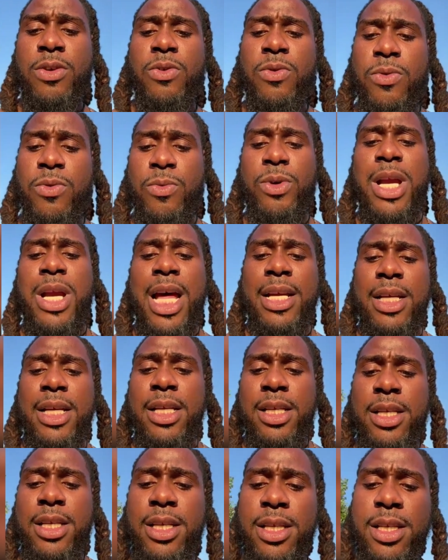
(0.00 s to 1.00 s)
What are the
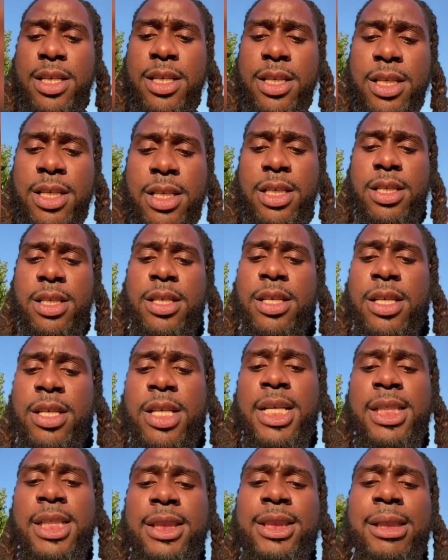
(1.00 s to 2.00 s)

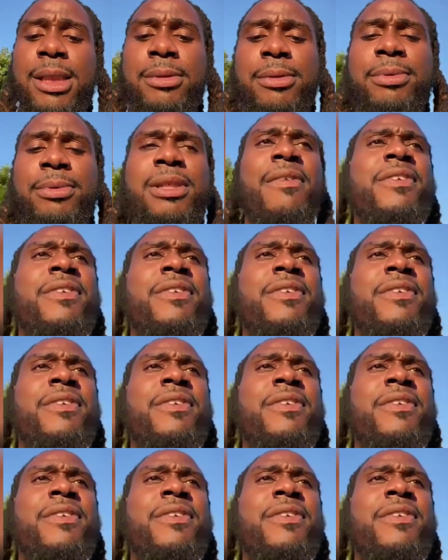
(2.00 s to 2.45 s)
symptoms of an